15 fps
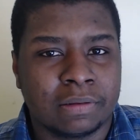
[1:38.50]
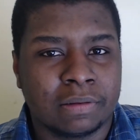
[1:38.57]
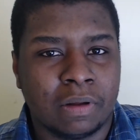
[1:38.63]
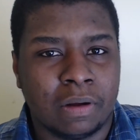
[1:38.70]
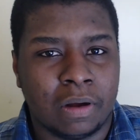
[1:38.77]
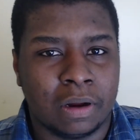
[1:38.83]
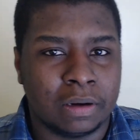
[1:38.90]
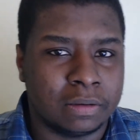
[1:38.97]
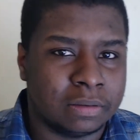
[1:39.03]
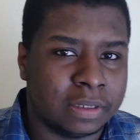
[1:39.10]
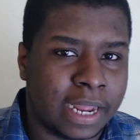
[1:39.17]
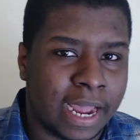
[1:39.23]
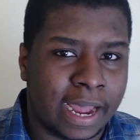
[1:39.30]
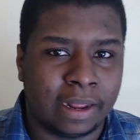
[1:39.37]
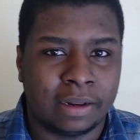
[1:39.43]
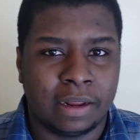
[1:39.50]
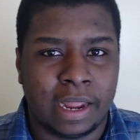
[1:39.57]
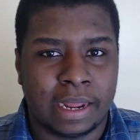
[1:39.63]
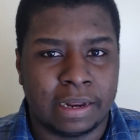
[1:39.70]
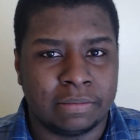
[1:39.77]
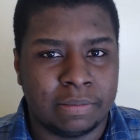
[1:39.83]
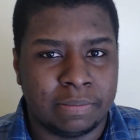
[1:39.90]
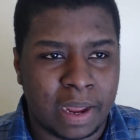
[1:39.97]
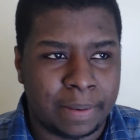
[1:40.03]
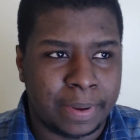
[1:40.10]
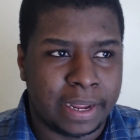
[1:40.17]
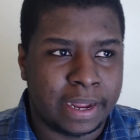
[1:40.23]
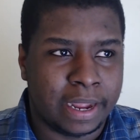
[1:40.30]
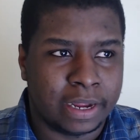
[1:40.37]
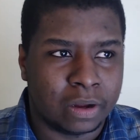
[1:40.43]
on that, and
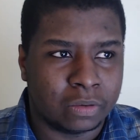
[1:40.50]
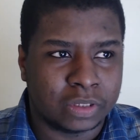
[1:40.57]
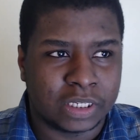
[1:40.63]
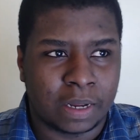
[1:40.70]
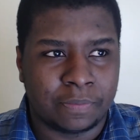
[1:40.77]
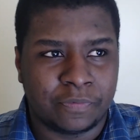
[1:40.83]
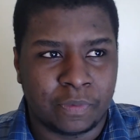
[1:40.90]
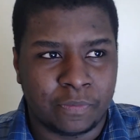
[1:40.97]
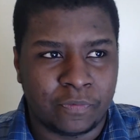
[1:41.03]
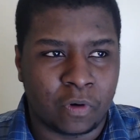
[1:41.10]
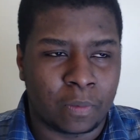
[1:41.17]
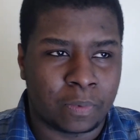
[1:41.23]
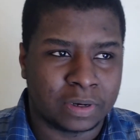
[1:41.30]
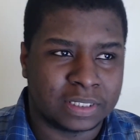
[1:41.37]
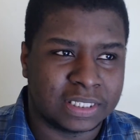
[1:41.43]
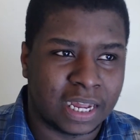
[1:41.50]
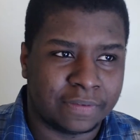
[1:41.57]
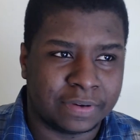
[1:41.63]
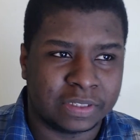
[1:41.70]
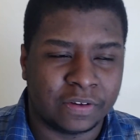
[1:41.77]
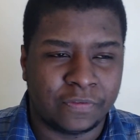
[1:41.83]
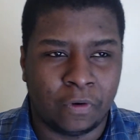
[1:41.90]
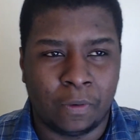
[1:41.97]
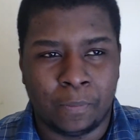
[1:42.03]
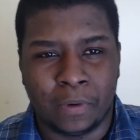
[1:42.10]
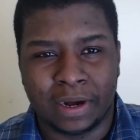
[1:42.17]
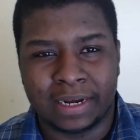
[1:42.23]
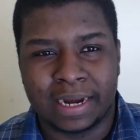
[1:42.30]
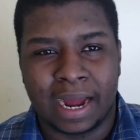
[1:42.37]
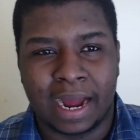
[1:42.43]
maybe it goes up from 4.7 to
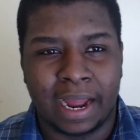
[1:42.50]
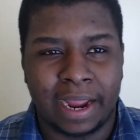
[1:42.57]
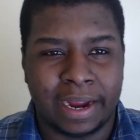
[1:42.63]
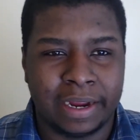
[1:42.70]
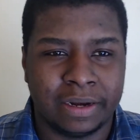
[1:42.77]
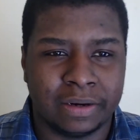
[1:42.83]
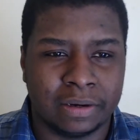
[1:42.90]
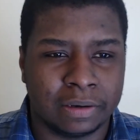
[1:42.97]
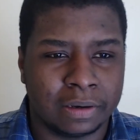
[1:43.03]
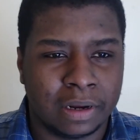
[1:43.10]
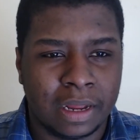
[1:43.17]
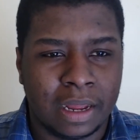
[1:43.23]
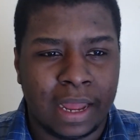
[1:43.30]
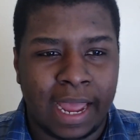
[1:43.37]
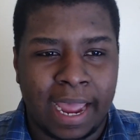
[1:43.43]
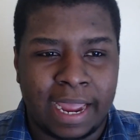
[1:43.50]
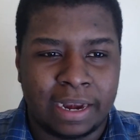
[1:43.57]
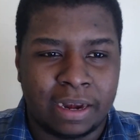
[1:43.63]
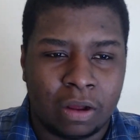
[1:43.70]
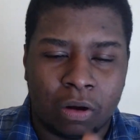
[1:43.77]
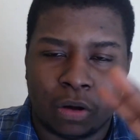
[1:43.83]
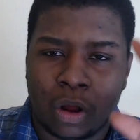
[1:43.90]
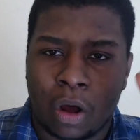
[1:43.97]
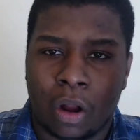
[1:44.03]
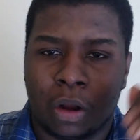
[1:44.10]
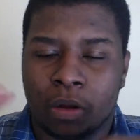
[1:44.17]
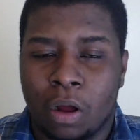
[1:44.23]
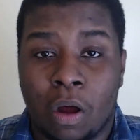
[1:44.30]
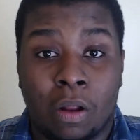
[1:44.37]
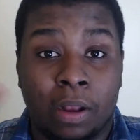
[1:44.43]
4.9 or and on
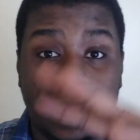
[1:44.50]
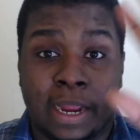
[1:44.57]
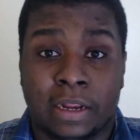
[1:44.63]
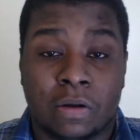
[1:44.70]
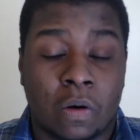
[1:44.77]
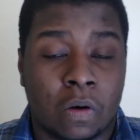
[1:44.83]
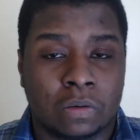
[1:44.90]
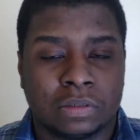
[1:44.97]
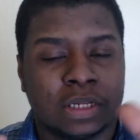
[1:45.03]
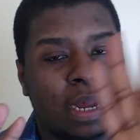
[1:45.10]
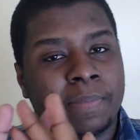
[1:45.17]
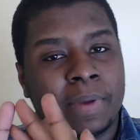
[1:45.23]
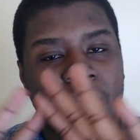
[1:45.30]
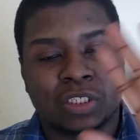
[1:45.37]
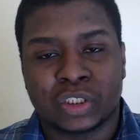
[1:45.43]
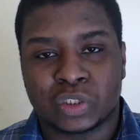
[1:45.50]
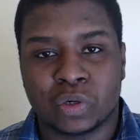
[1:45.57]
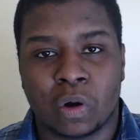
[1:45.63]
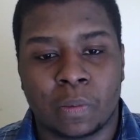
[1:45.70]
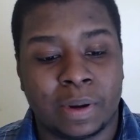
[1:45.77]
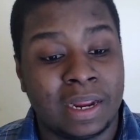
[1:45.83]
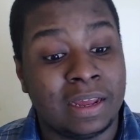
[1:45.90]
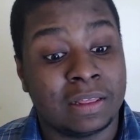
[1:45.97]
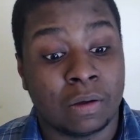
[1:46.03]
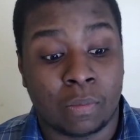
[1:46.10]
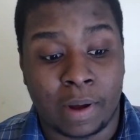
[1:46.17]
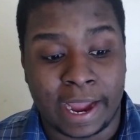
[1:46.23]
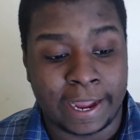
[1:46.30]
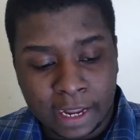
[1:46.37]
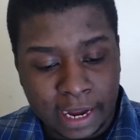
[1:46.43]
all 8 cores. I'm not sure, but either
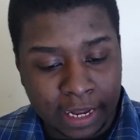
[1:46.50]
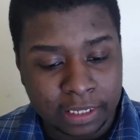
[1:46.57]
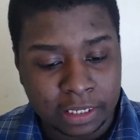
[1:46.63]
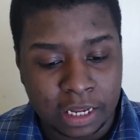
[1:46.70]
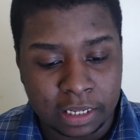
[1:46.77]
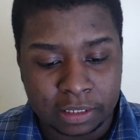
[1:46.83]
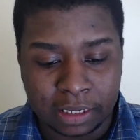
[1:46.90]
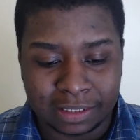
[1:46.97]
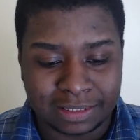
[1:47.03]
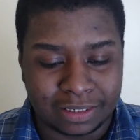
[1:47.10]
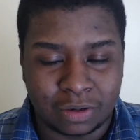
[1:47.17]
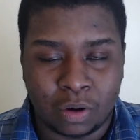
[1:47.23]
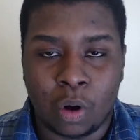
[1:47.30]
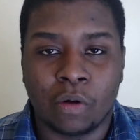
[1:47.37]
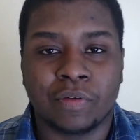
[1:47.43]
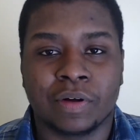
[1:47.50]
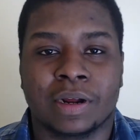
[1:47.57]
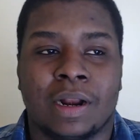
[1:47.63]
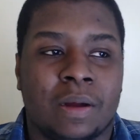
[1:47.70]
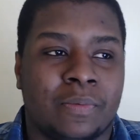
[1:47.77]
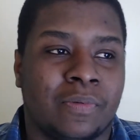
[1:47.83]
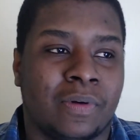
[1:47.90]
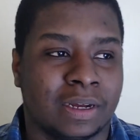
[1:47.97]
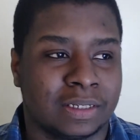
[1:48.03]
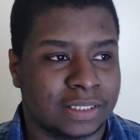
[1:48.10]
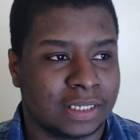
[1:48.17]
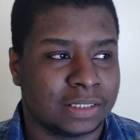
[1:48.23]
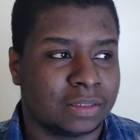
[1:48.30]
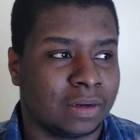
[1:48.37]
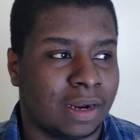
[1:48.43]
way, it's an overclocked
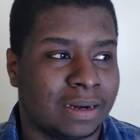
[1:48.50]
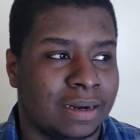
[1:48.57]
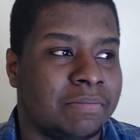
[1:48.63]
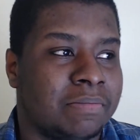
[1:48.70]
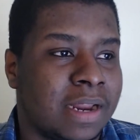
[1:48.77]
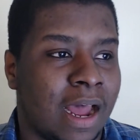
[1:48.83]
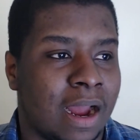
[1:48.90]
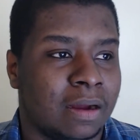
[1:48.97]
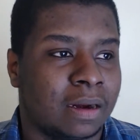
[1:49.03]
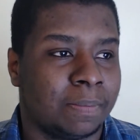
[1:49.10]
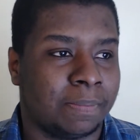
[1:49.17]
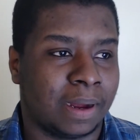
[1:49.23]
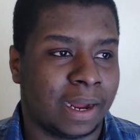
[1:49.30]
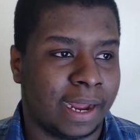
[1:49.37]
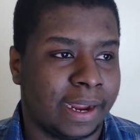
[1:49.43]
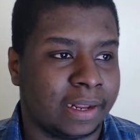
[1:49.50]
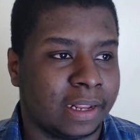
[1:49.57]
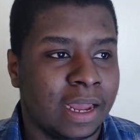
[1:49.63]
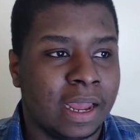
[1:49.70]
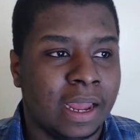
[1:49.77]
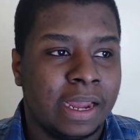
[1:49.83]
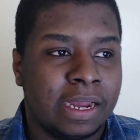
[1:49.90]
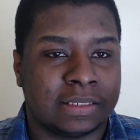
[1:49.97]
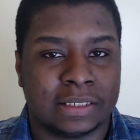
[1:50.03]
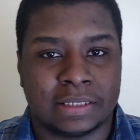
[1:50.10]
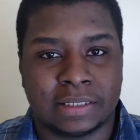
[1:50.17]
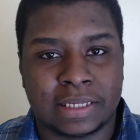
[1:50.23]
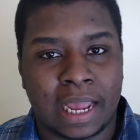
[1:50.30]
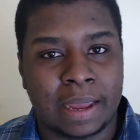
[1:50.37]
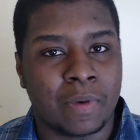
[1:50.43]
processor, and I'm not gonna buy it. It's the
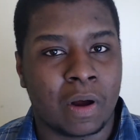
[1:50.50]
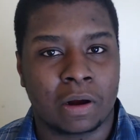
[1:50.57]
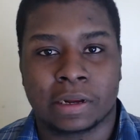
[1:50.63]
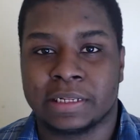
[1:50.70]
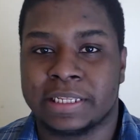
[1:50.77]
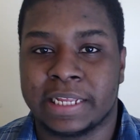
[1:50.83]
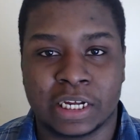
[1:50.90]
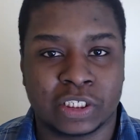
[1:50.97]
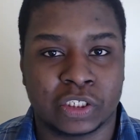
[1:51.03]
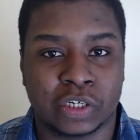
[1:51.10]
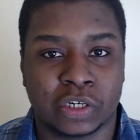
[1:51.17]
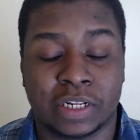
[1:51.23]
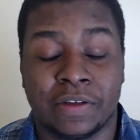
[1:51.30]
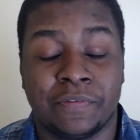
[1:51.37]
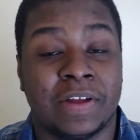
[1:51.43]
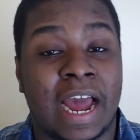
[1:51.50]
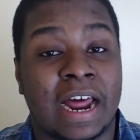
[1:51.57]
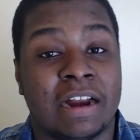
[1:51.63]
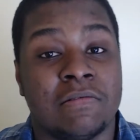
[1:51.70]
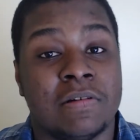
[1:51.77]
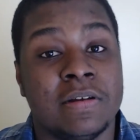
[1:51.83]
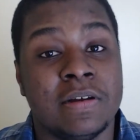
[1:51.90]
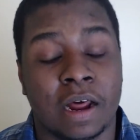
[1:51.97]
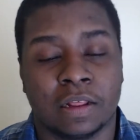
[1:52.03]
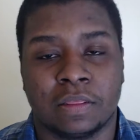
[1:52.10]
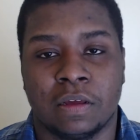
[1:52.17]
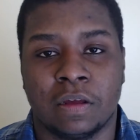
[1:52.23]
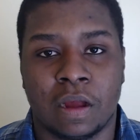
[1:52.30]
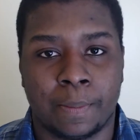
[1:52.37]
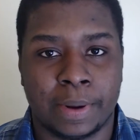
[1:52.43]
same architecture. They've got
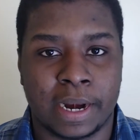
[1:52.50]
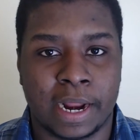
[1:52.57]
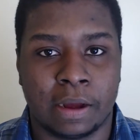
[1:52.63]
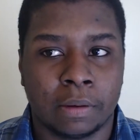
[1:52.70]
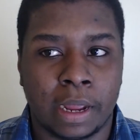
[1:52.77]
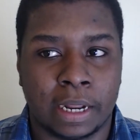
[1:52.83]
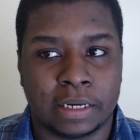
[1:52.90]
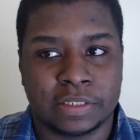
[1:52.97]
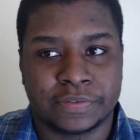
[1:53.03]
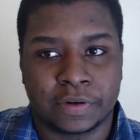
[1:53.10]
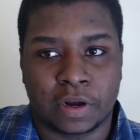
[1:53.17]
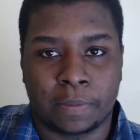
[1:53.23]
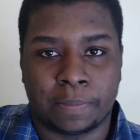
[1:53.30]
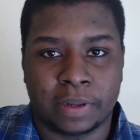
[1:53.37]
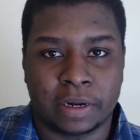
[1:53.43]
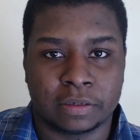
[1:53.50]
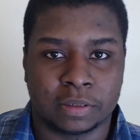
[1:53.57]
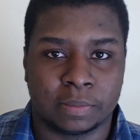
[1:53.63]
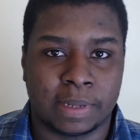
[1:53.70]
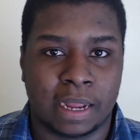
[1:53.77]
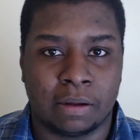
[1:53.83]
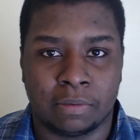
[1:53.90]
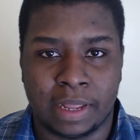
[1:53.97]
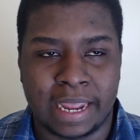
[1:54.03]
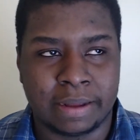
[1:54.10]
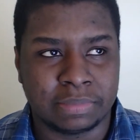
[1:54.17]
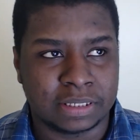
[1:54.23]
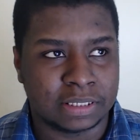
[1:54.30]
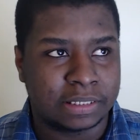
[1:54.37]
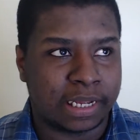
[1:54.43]
nothing coming out, at least for a couple of years from now.
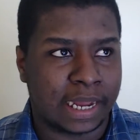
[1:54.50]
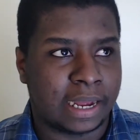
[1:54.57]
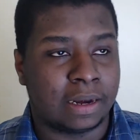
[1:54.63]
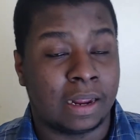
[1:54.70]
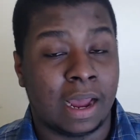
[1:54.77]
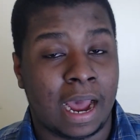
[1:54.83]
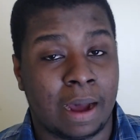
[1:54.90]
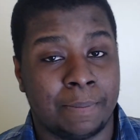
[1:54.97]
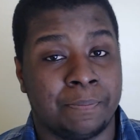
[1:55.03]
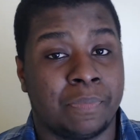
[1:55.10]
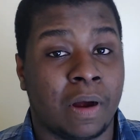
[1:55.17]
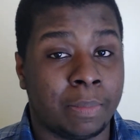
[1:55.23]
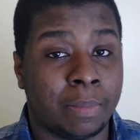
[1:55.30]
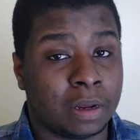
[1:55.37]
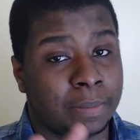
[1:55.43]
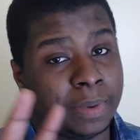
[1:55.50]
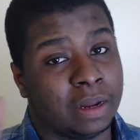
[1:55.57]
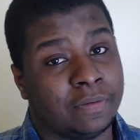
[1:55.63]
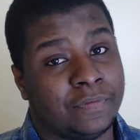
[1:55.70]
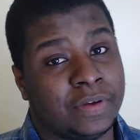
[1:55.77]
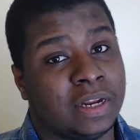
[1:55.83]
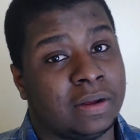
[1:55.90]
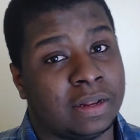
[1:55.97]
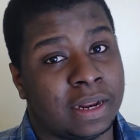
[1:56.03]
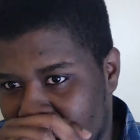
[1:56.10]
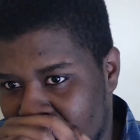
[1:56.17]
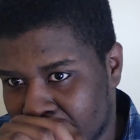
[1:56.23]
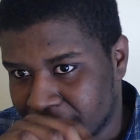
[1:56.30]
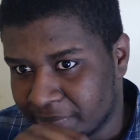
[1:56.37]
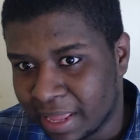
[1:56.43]
AMD Zen. I'm probably gonna make a video on that.
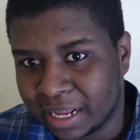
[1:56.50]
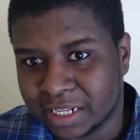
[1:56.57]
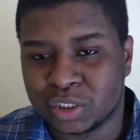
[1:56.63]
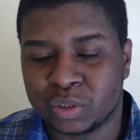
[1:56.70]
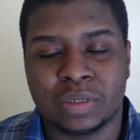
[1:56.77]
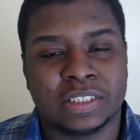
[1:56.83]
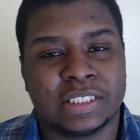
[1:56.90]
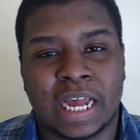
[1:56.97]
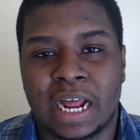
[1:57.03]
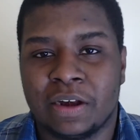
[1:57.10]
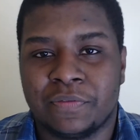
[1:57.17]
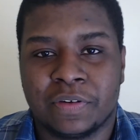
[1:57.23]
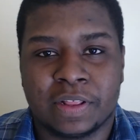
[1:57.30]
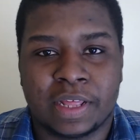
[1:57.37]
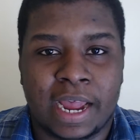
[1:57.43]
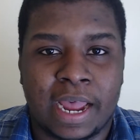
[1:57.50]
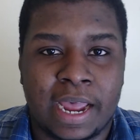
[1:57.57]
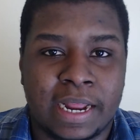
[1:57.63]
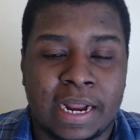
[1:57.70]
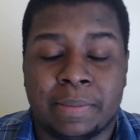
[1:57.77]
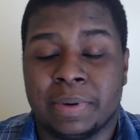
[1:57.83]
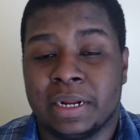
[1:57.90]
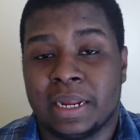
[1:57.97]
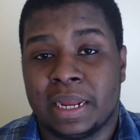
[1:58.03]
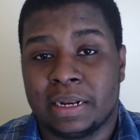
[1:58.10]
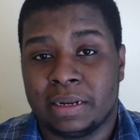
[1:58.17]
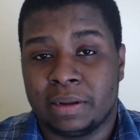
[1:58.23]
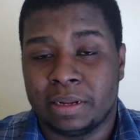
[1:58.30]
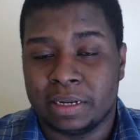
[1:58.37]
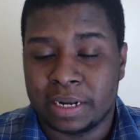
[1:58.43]
I'm not too excited for that, and I'm gonna get
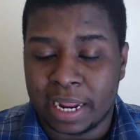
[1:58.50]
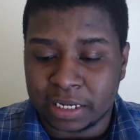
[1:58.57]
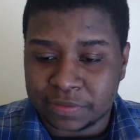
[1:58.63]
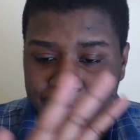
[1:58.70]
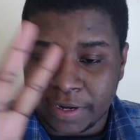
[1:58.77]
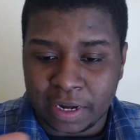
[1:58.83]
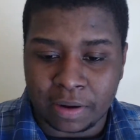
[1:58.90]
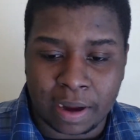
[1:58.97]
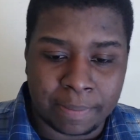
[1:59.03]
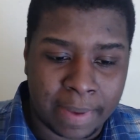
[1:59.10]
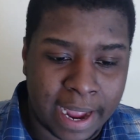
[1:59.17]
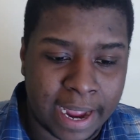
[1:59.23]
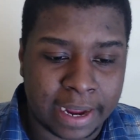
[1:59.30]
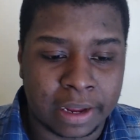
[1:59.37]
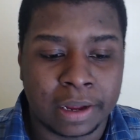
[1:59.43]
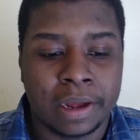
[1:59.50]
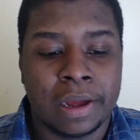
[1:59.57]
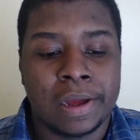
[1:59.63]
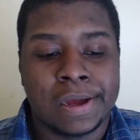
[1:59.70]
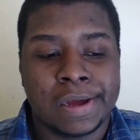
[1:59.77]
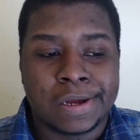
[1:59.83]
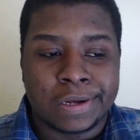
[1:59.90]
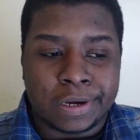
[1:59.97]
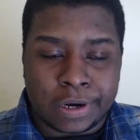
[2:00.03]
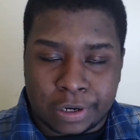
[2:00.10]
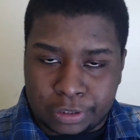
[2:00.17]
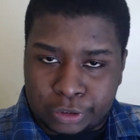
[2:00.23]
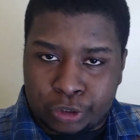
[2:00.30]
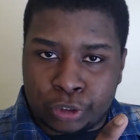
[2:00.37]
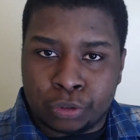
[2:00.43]
in the next video I make, or
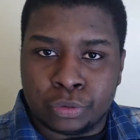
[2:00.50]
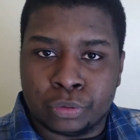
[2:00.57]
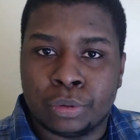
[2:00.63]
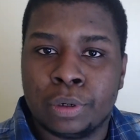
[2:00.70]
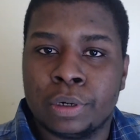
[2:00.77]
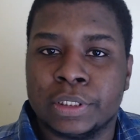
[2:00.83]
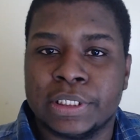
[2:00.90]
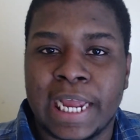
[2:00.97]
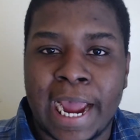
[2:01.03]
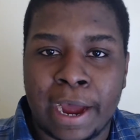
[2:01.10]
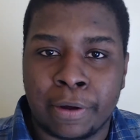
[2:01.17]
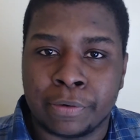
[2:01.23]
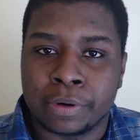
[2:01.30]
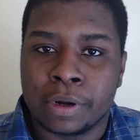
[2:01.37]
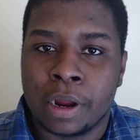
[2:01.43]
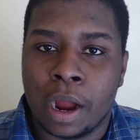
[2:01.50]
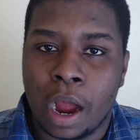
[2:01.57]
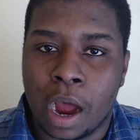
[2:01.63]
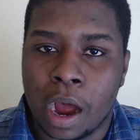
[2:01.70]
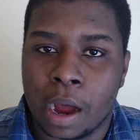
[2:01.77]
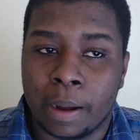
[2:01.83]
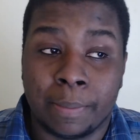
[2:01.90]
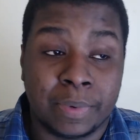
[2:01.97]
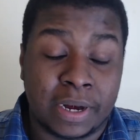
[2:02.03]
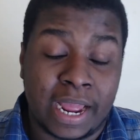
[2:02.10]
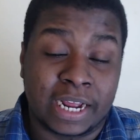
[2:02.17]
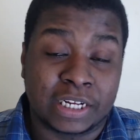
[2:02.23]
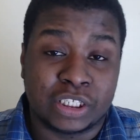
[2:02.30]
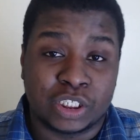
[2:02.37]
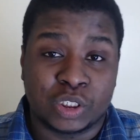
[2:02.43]
2 down, I'm gonna
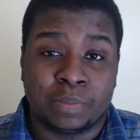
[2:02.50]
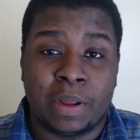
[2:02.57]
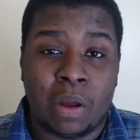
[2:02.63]
actually explain